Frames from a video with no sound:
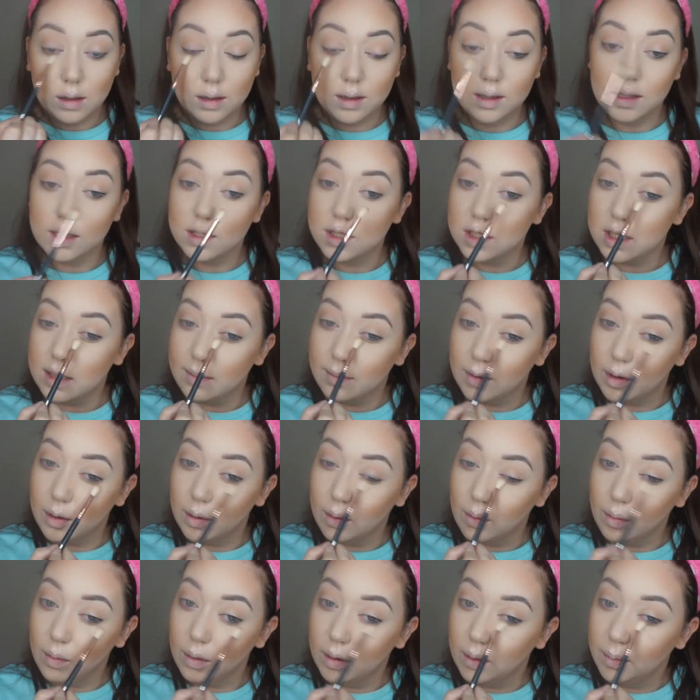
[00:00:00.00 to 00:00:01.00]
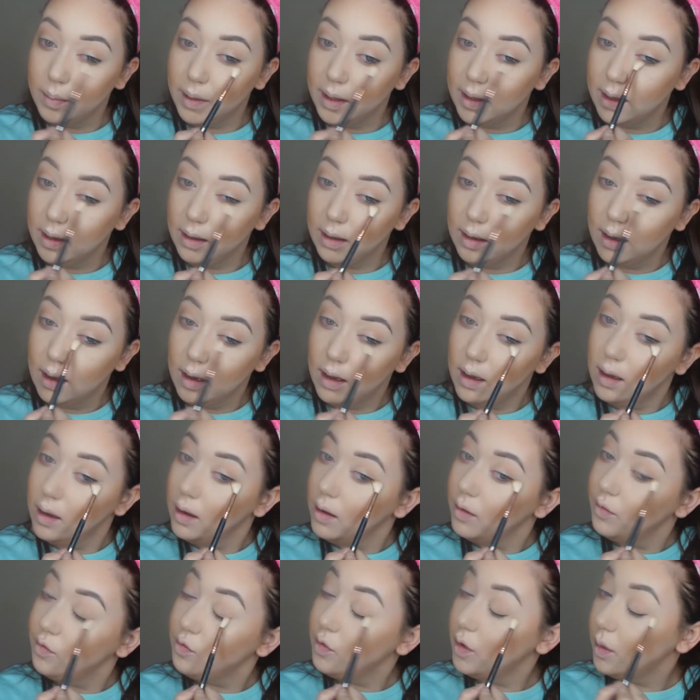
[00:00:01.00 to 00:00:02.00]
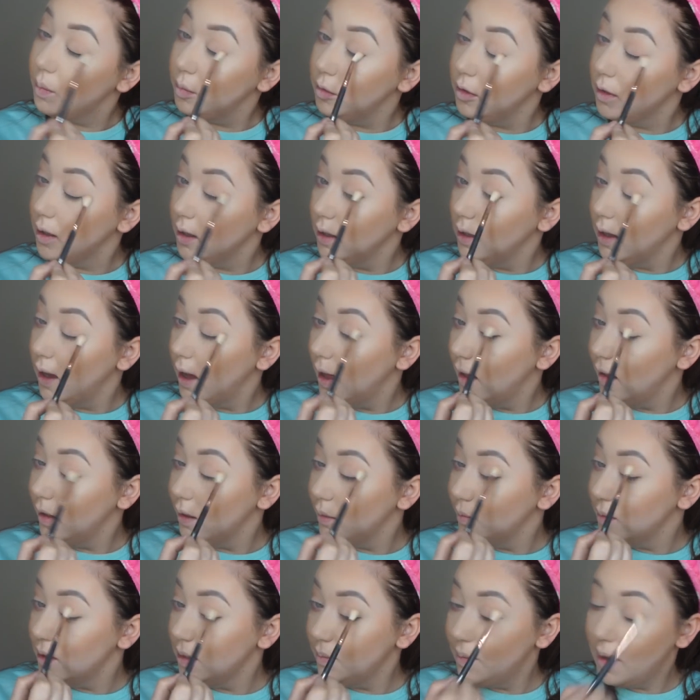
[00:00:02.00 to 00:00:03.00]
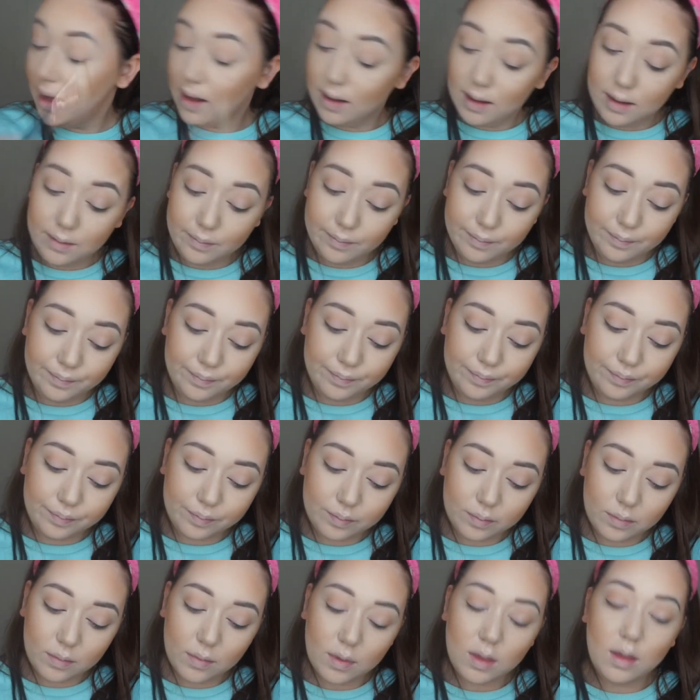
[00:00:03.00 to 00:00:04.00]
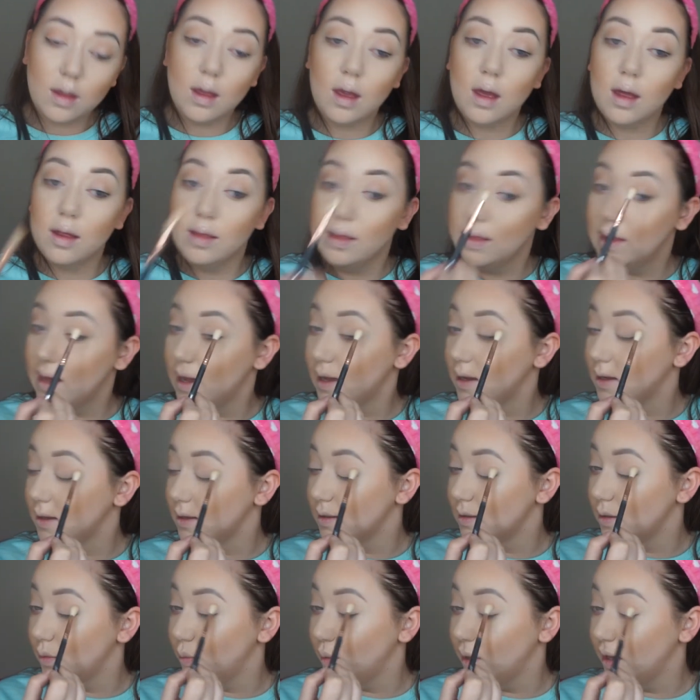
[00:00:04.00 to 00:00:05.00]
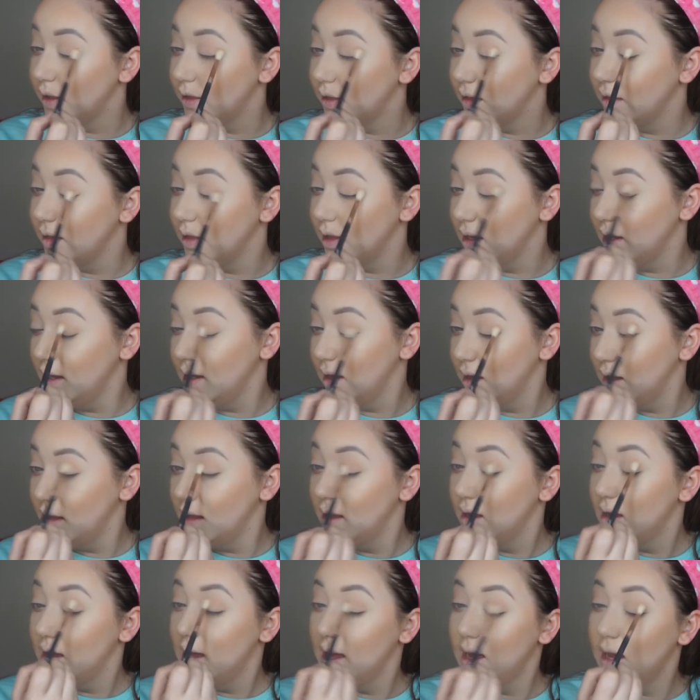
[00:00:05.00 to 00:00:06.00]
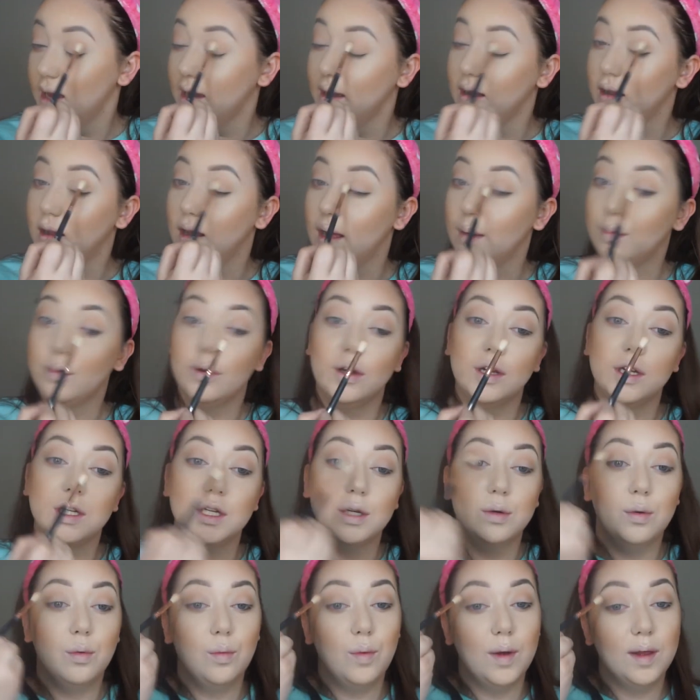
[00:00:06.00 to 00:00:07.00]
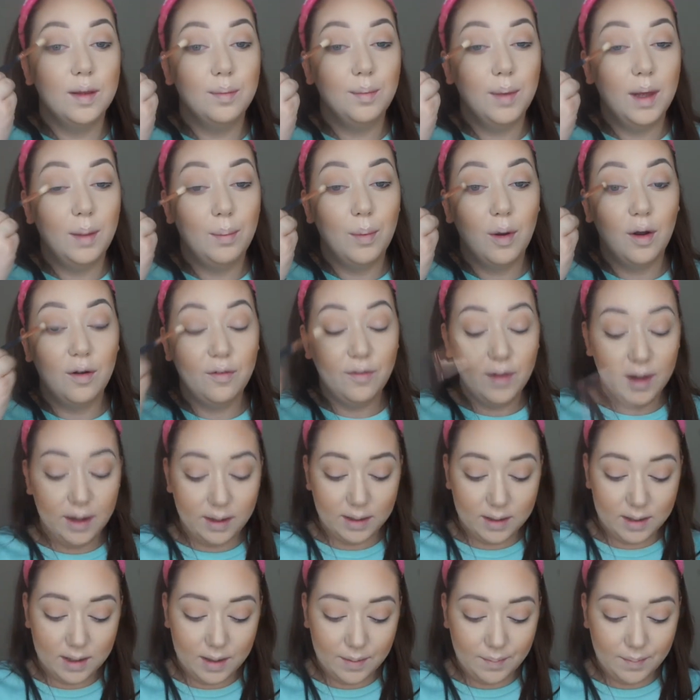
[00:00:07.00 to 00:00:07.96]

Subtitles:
The shimmer will be from the LMD palette that is in collaboration with Be Perfect.